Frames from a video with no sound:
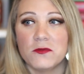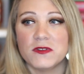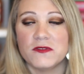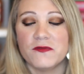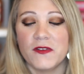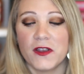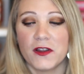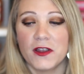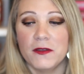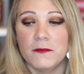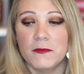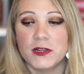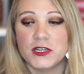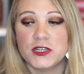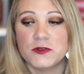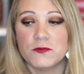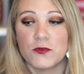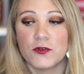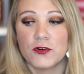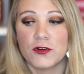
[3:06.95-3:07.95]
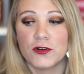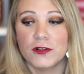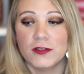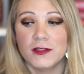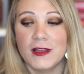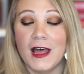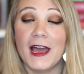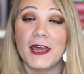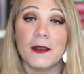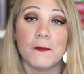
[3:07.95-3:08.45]
It was very much more
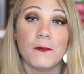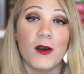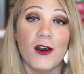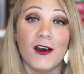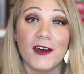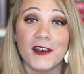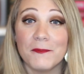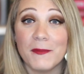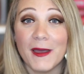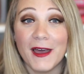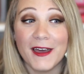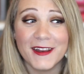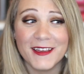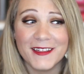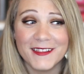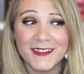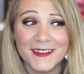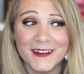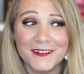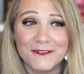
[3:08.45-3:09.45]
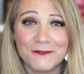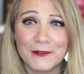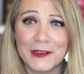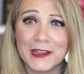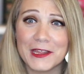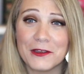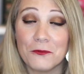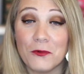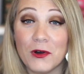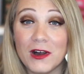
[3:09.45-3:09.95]
lied upon about it than it
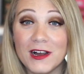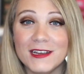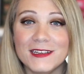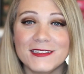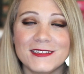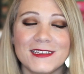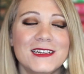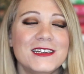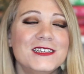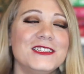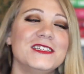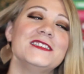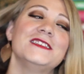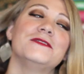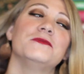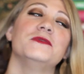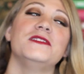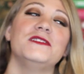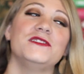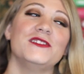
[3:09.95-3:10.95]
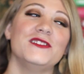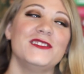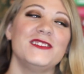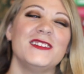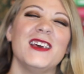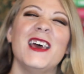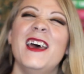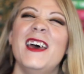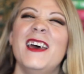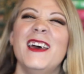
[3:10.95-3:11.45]
really was, and it
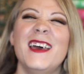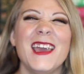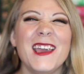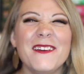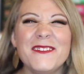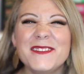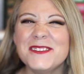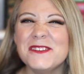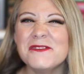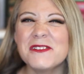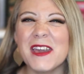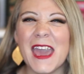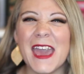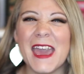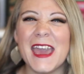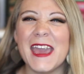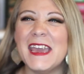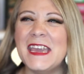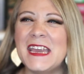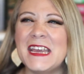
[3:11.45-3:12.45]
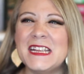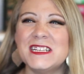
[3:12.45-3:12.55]
was okay.